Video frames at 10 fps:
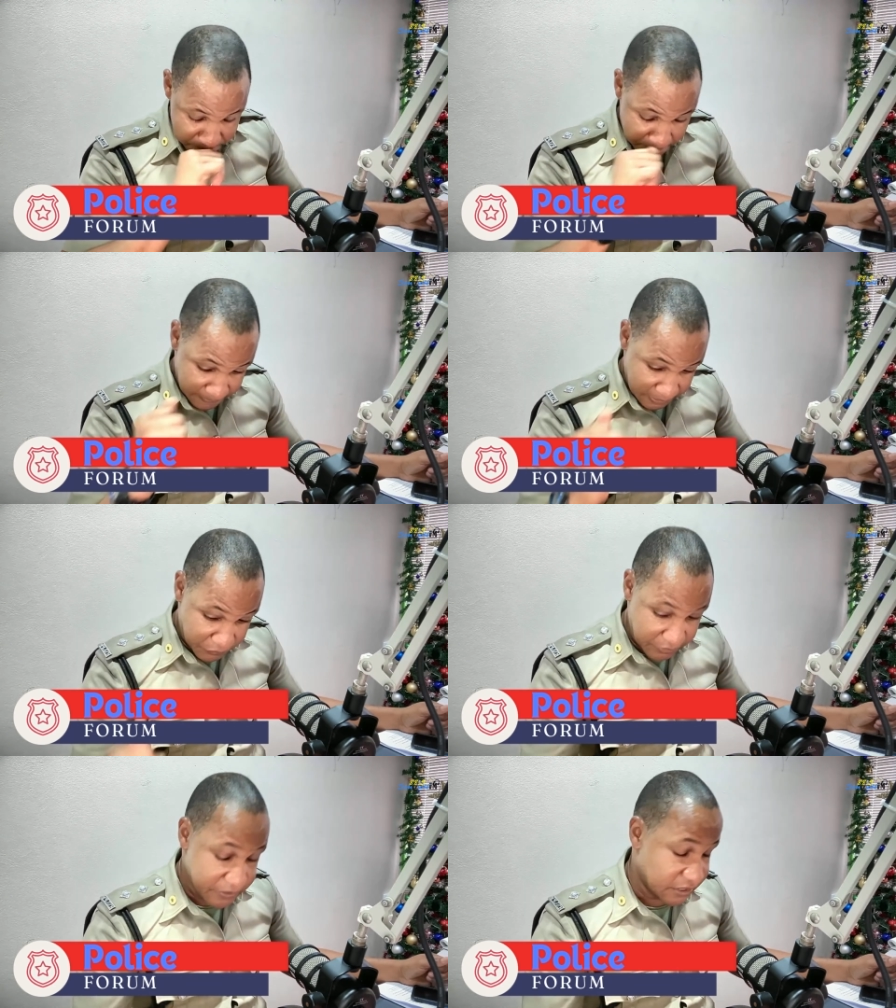There
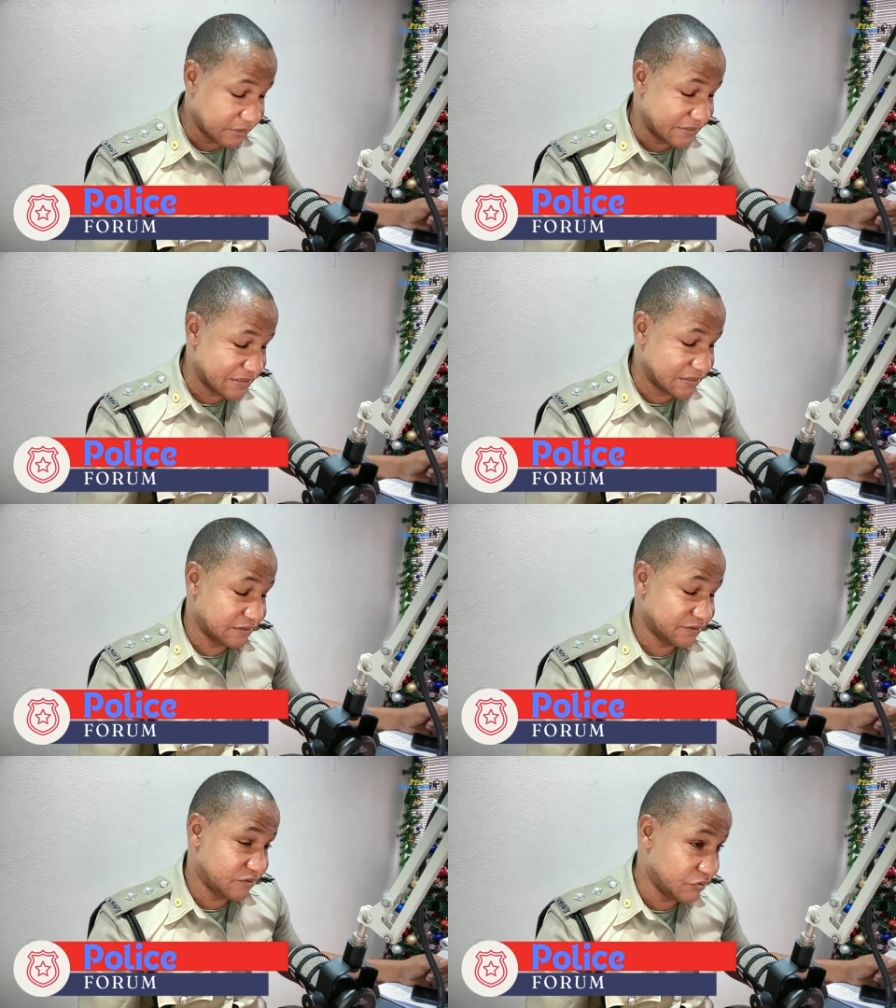will be
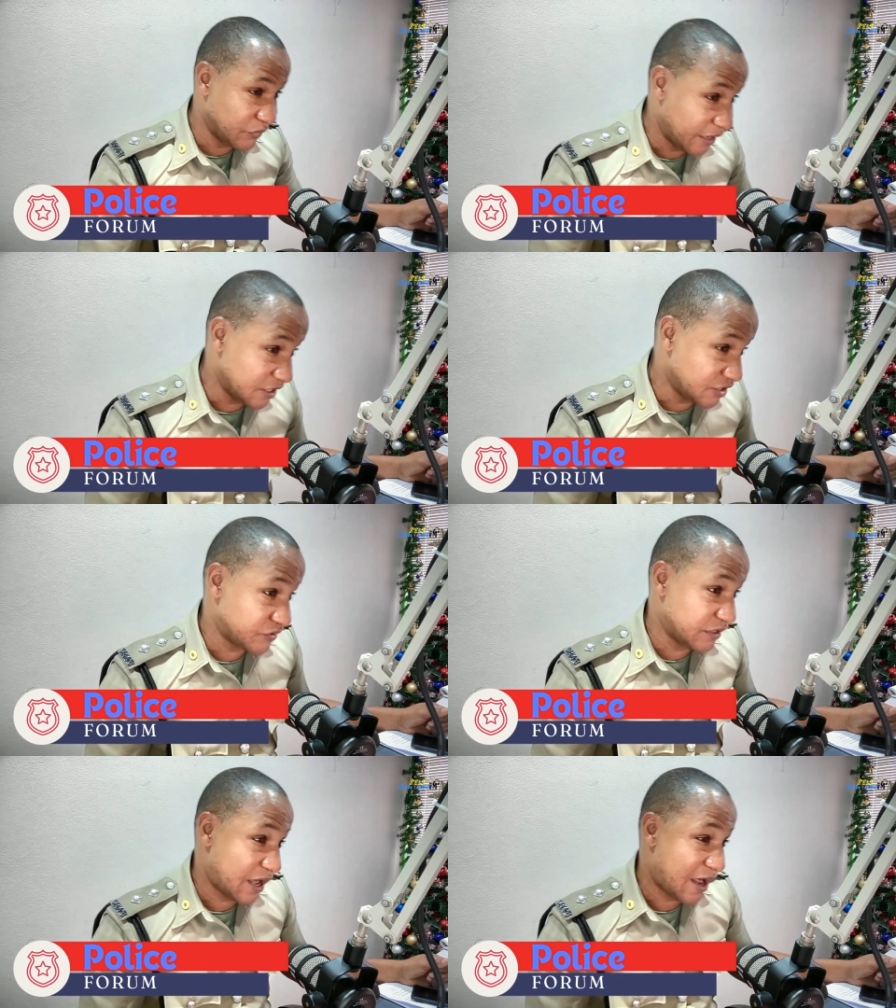no
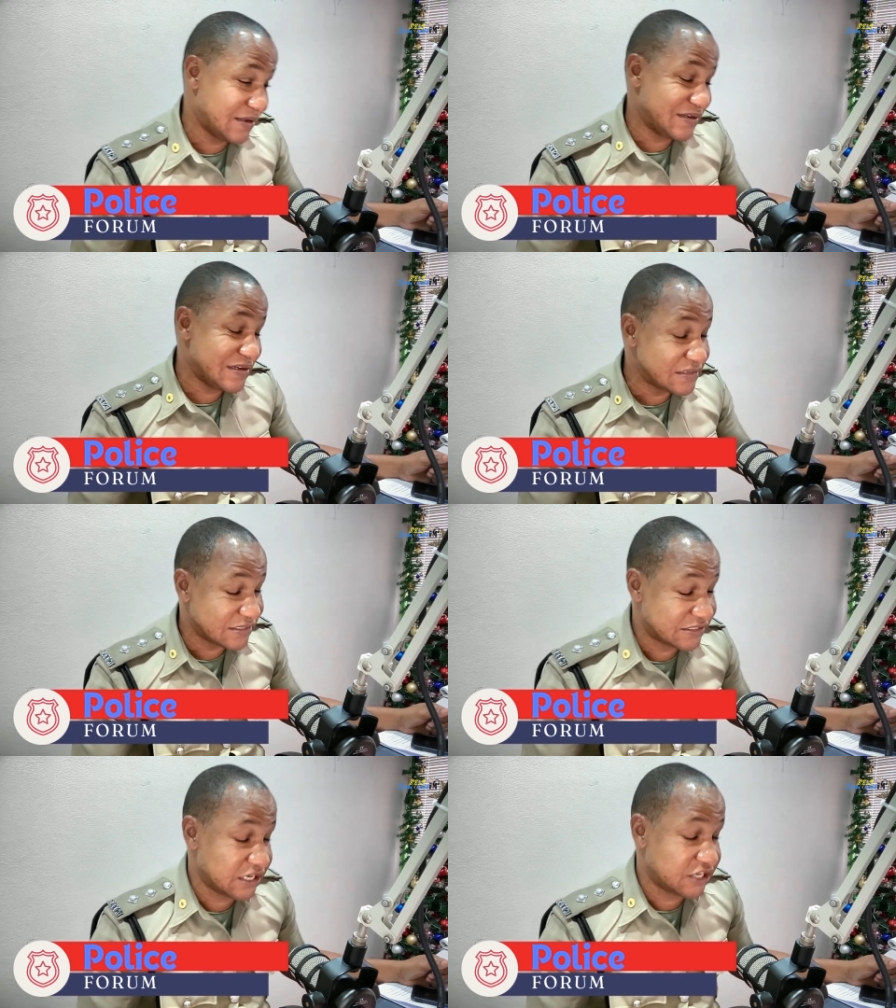entry at the
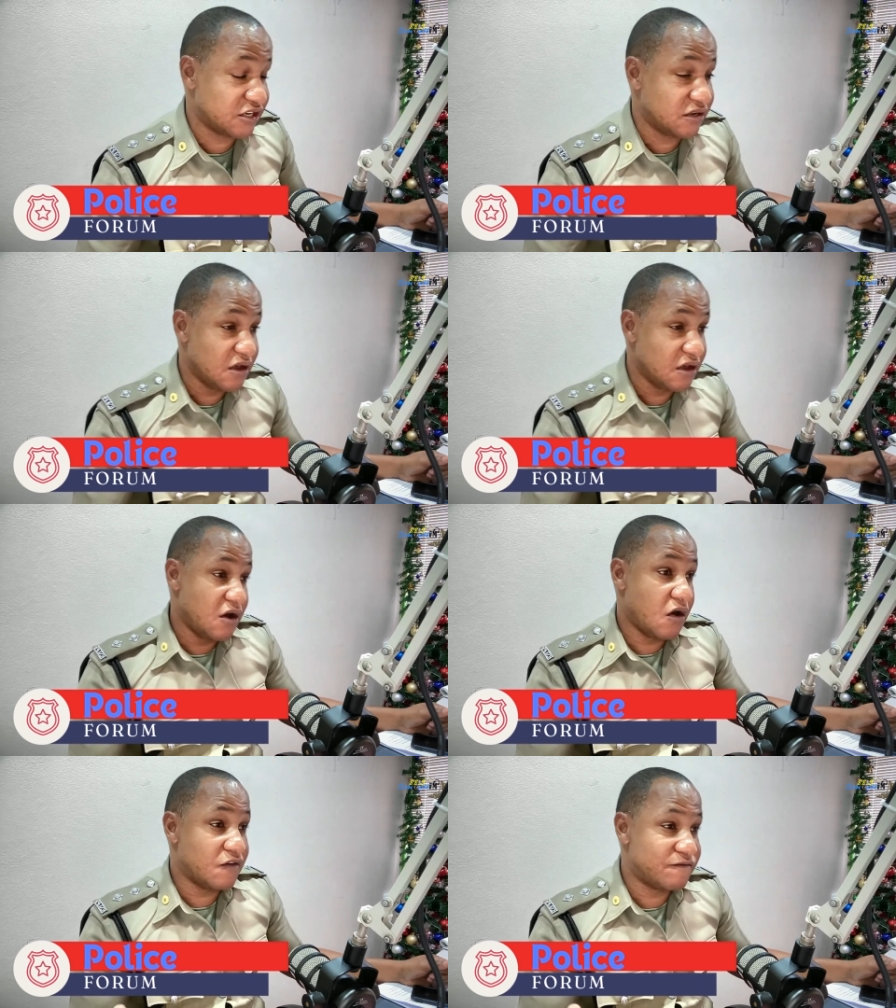intersection
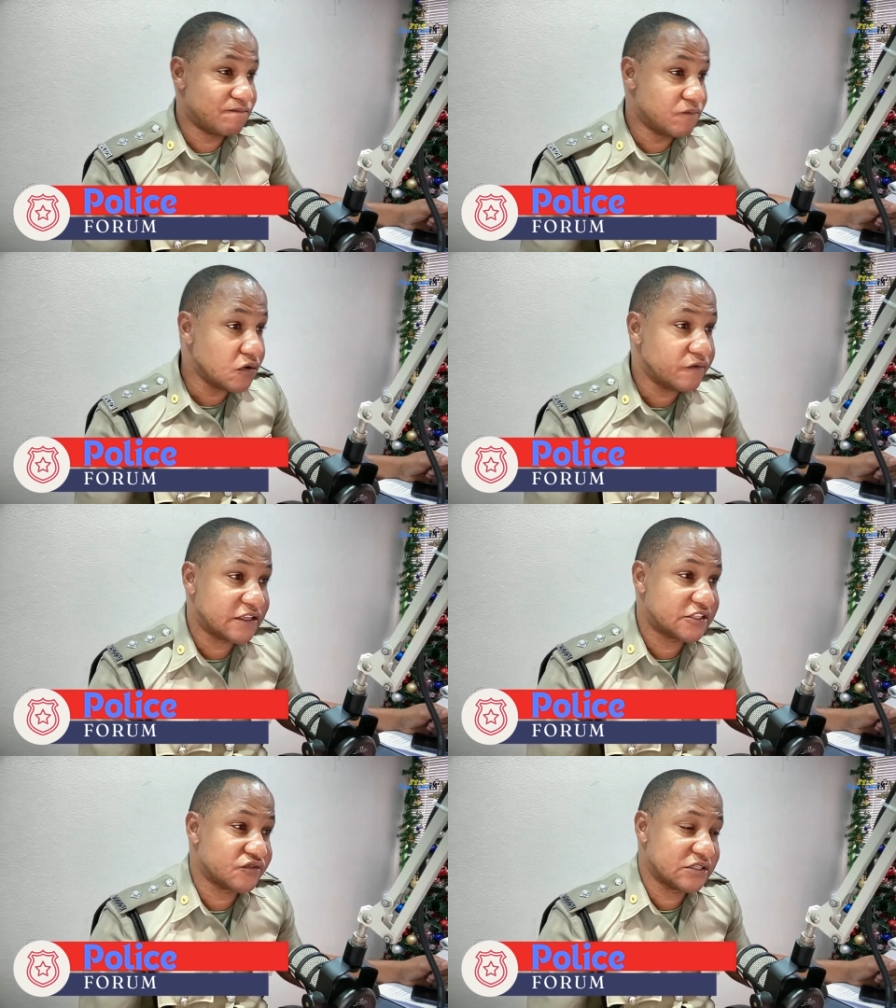of Boulevard
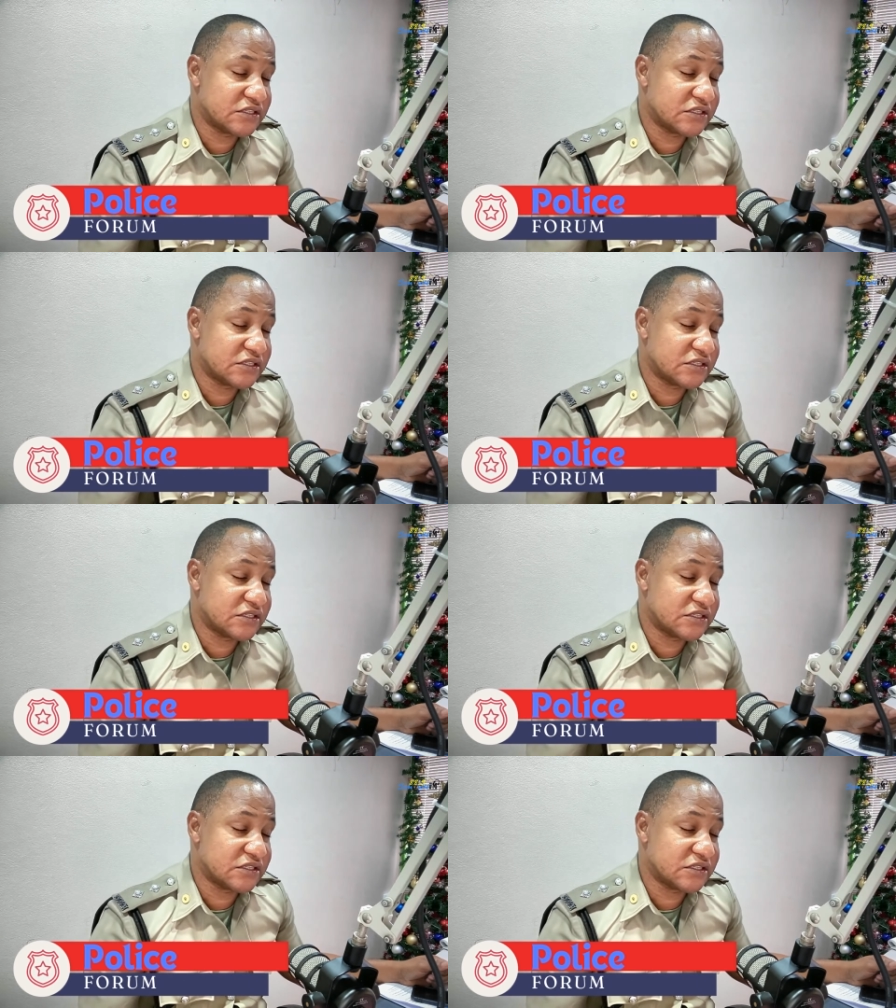Street